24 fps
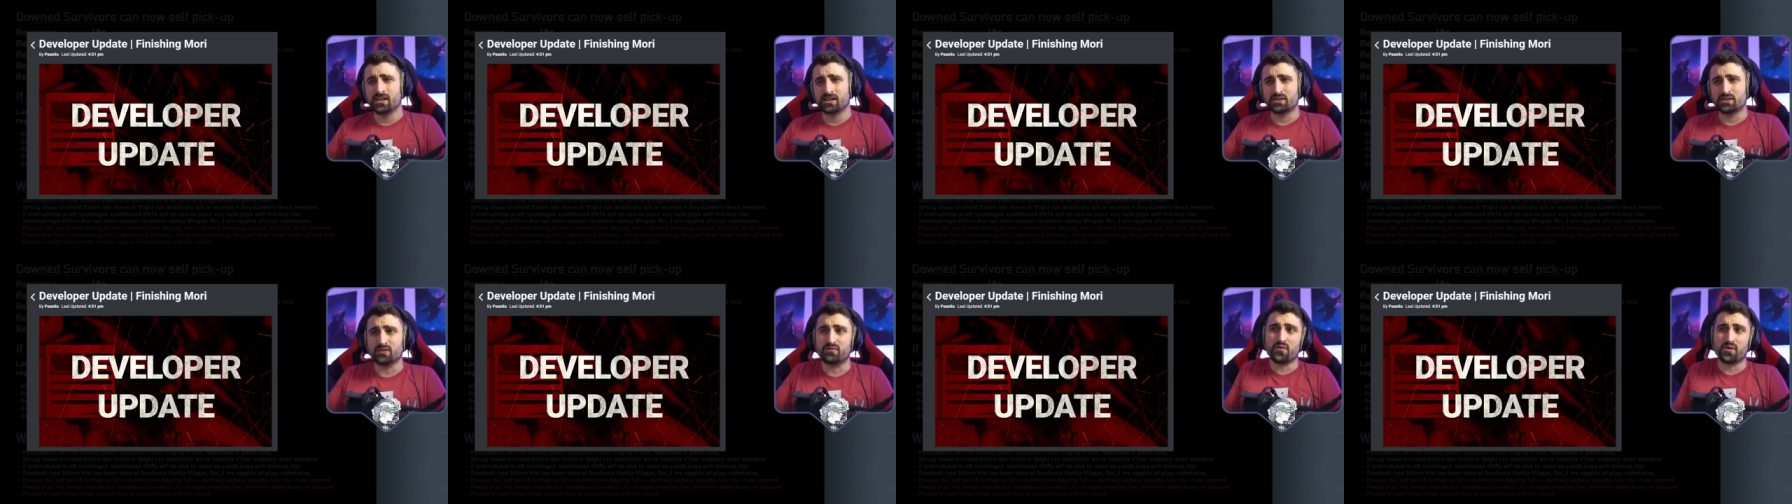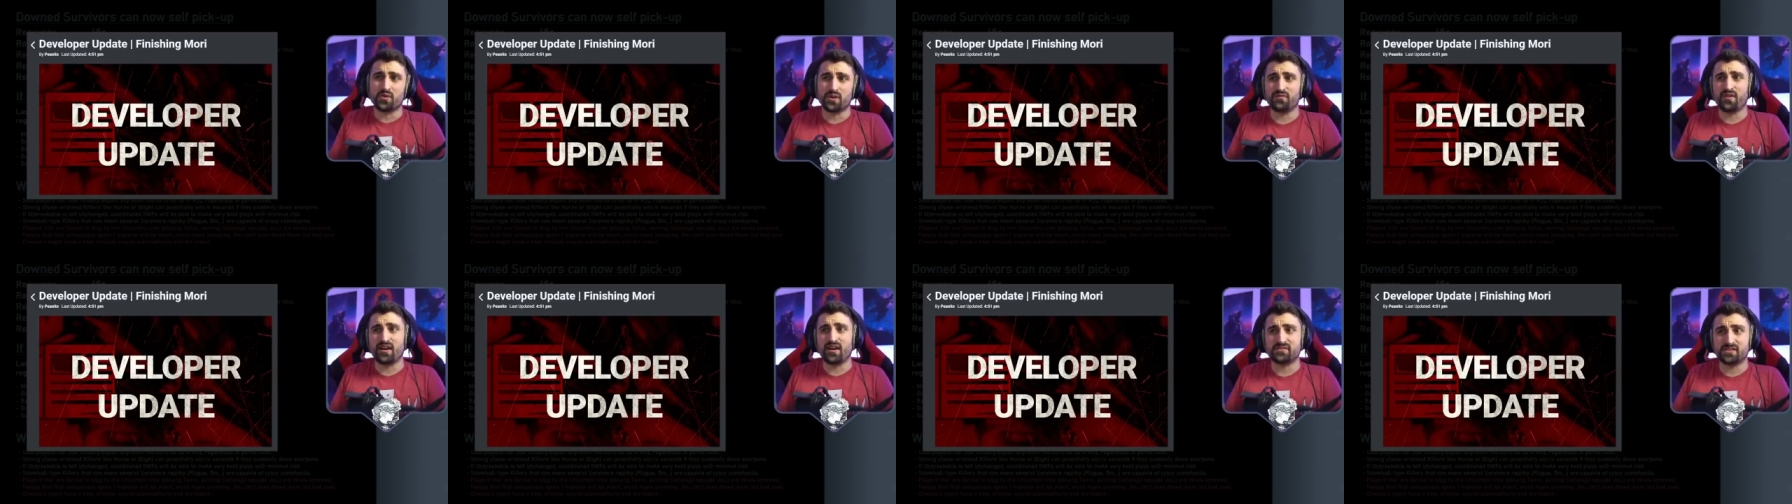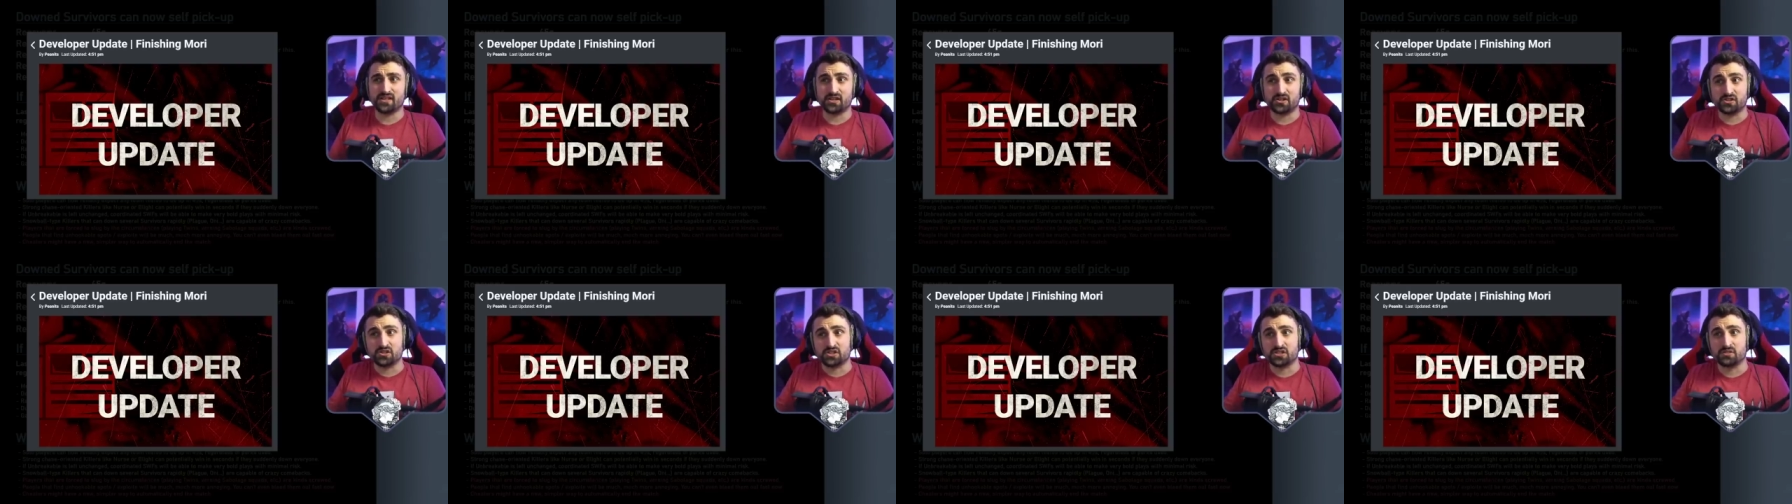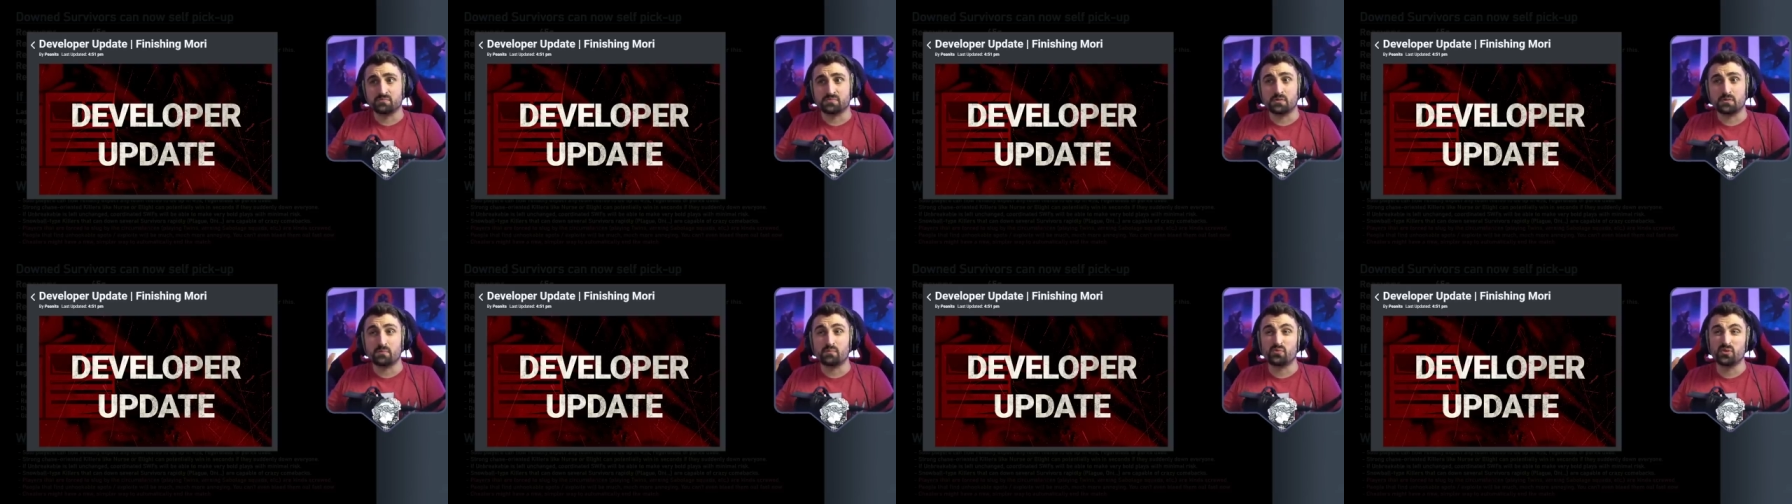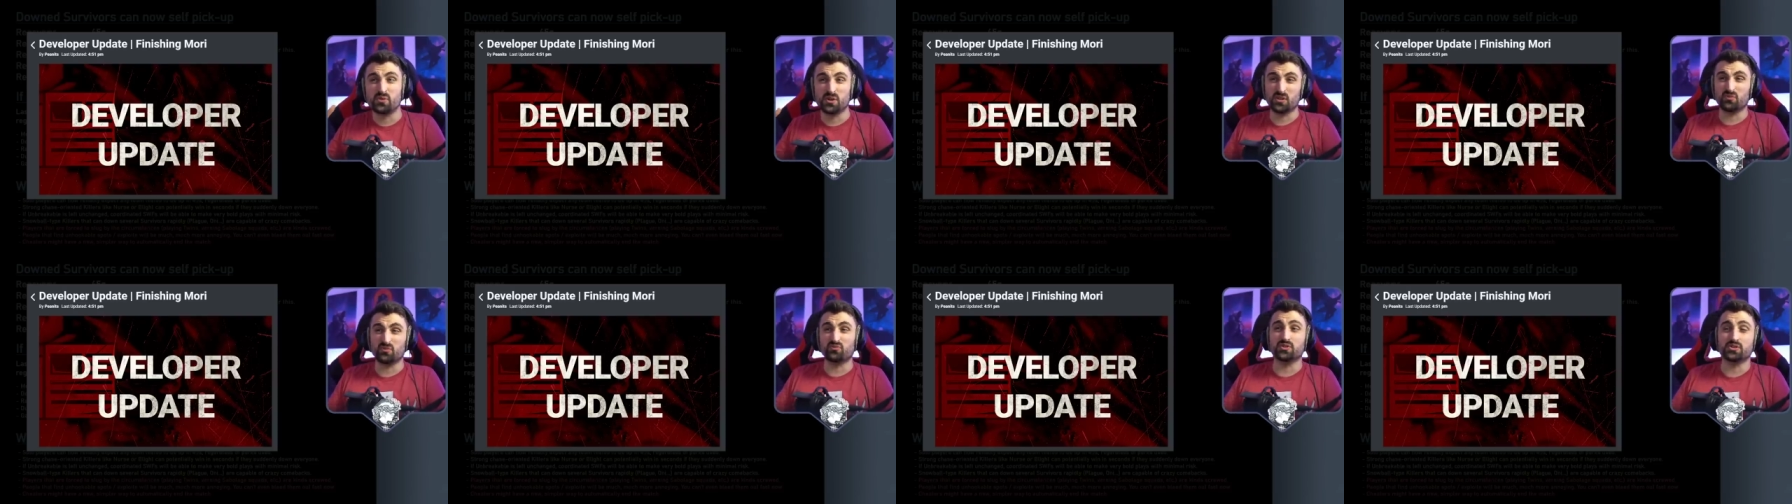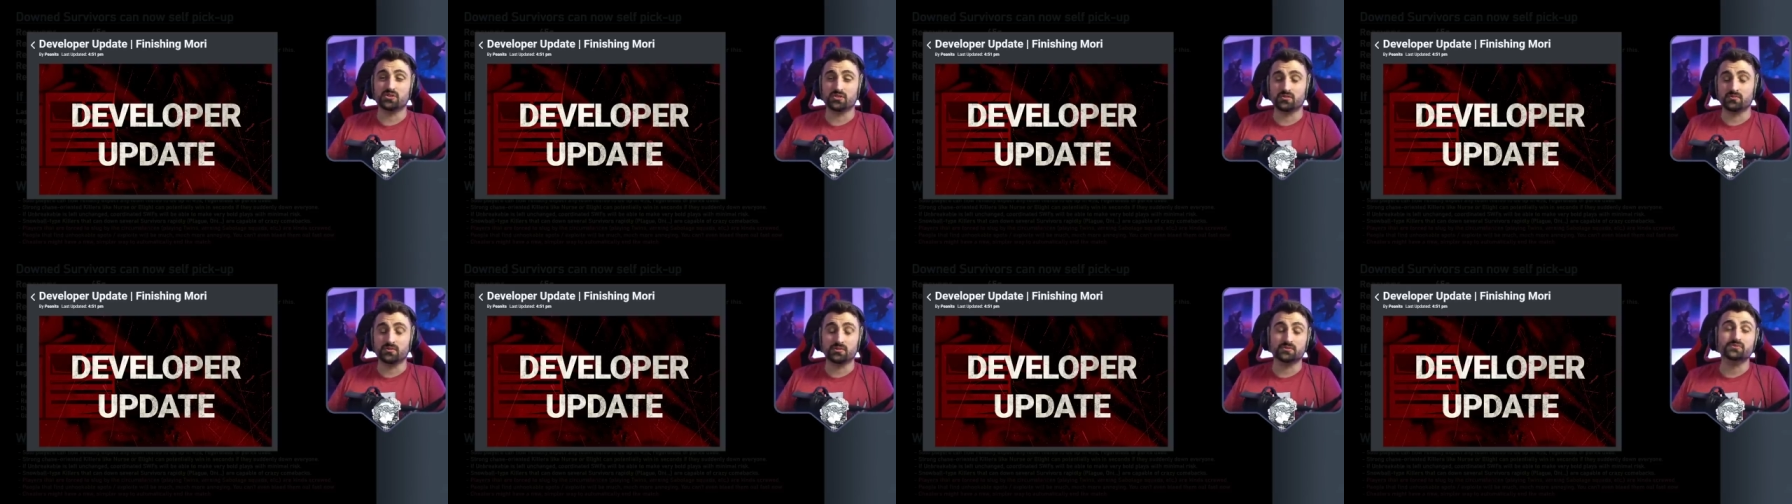the 45 seconds seems pretty
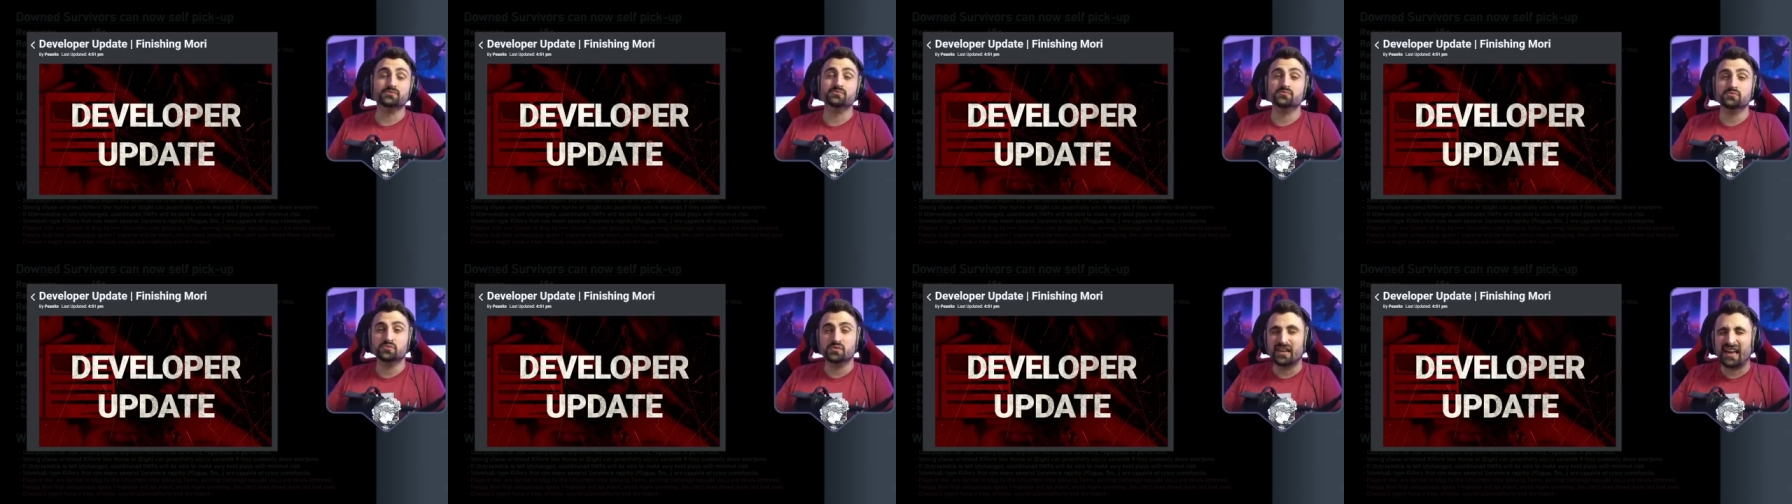reasonable